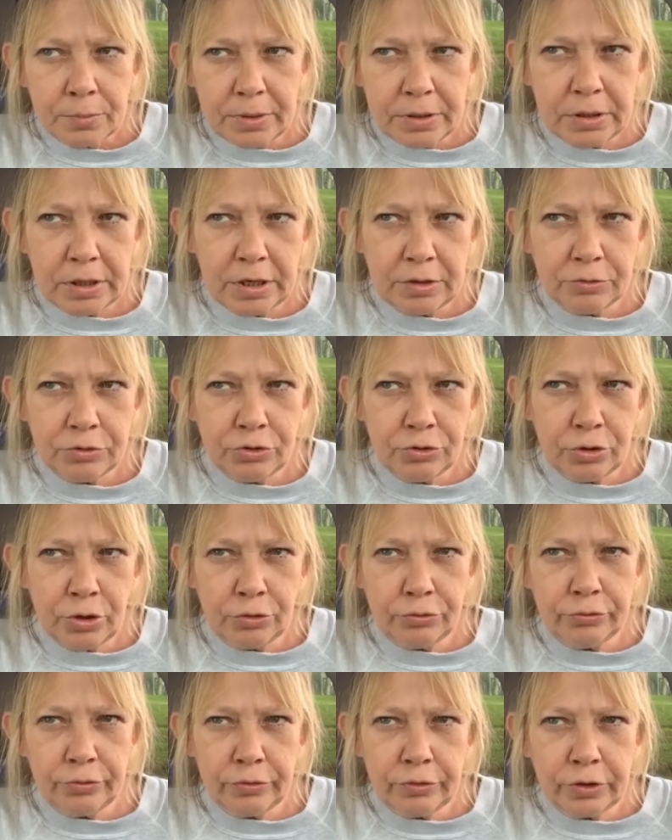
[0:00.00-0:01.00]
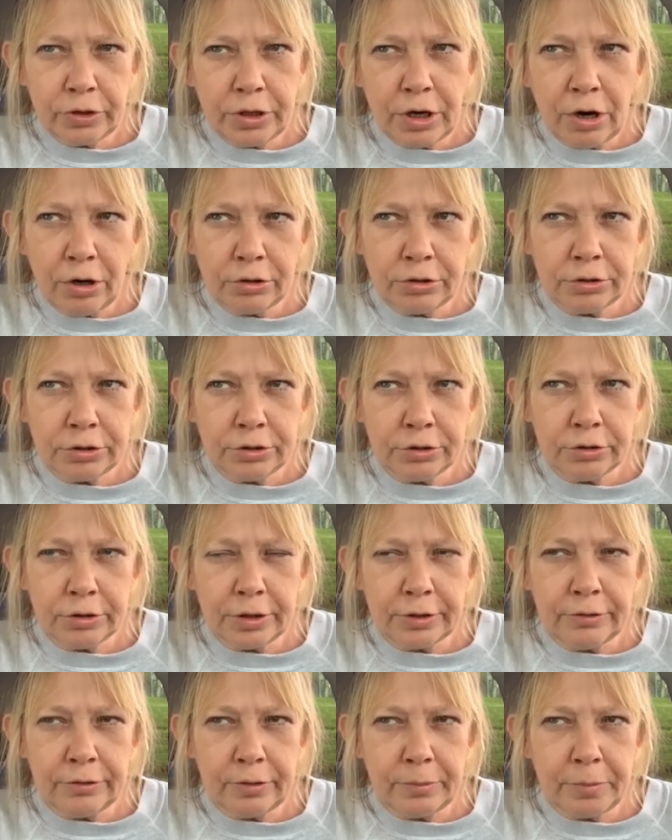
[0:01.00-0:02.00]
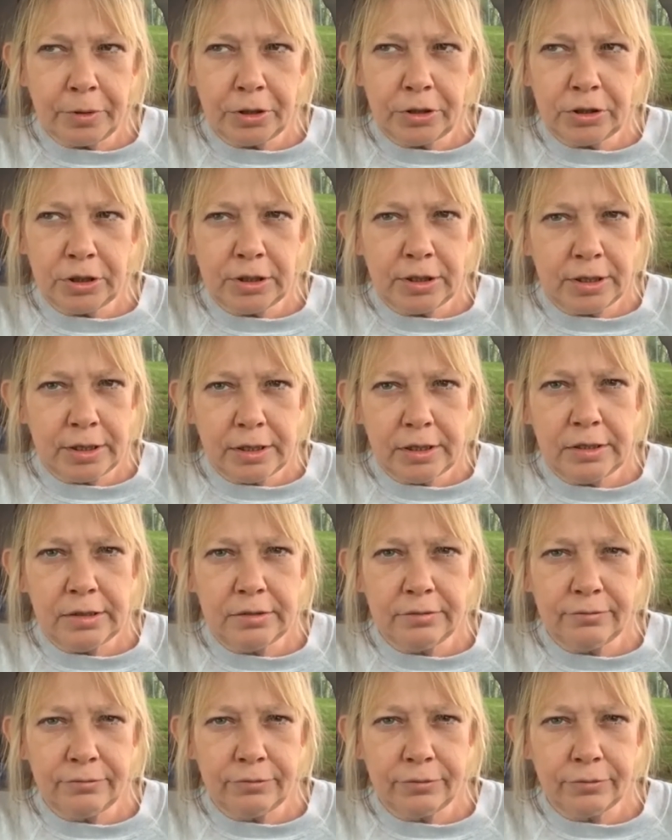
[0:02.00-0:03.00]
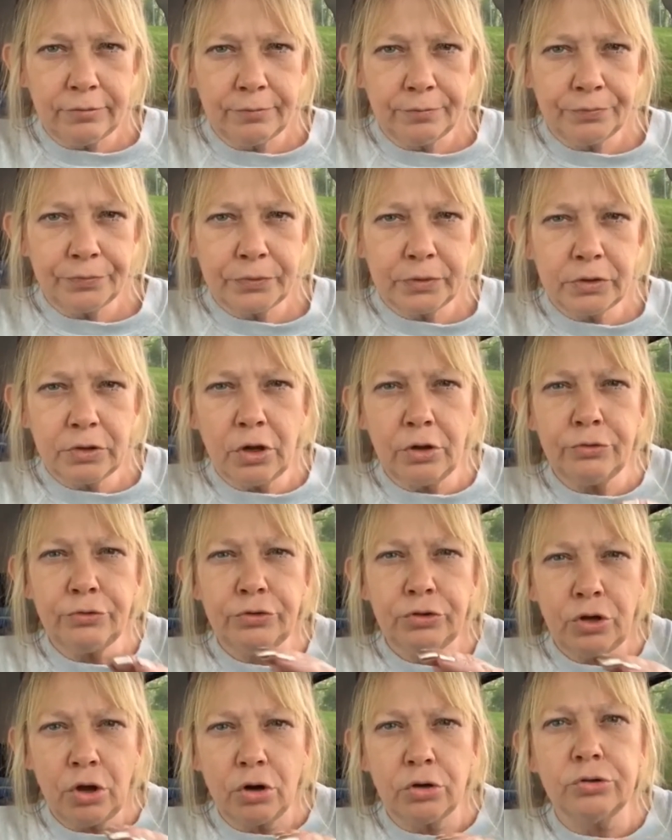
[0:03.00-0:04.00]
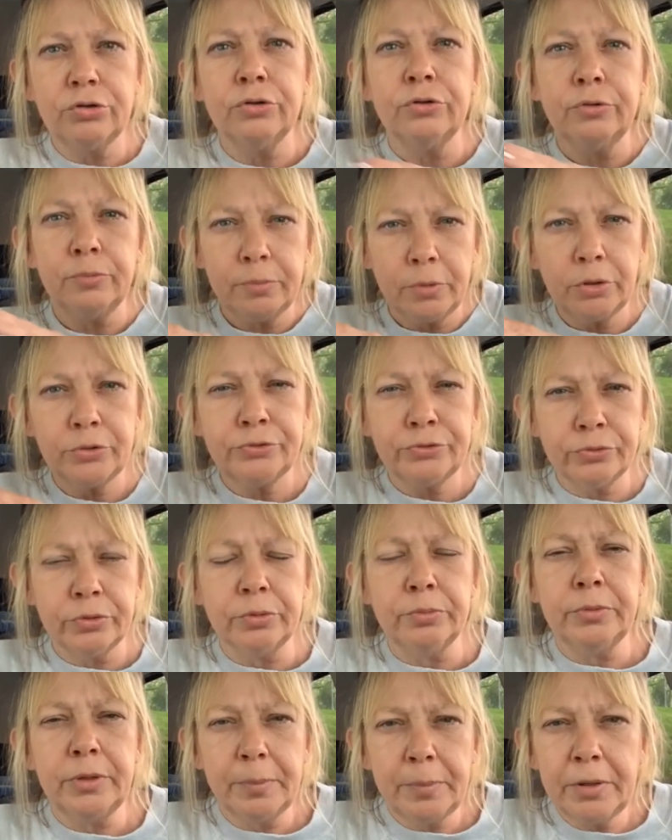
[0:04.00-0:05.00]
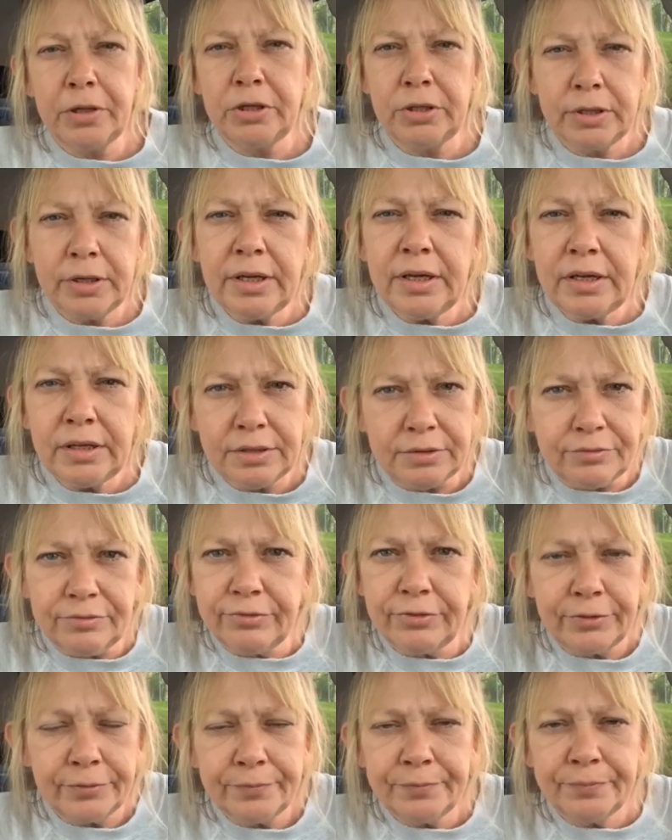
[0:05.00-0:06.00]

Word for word: But yet you go to the doctor and they make you leave. Not doctor, the emergency room. They make you leave.